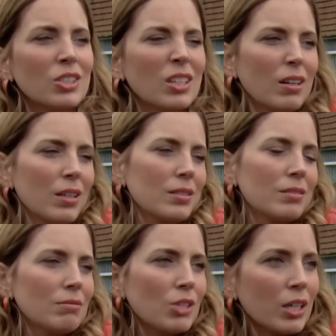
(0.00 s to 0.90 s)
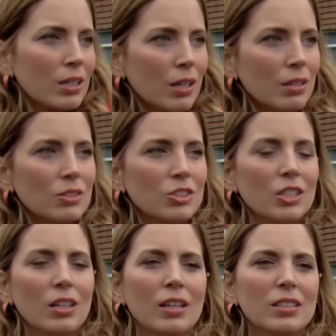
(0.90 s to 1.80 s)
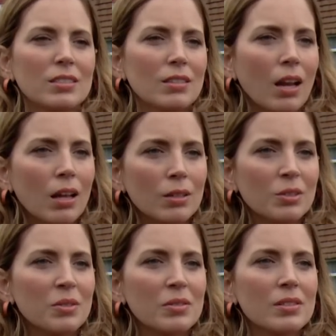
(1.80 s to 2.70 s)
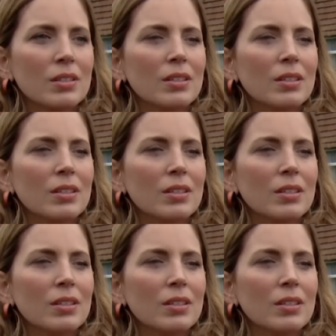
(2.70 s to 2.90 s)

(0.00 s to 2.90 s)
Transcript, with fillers: she likes jackets, she likes clothes.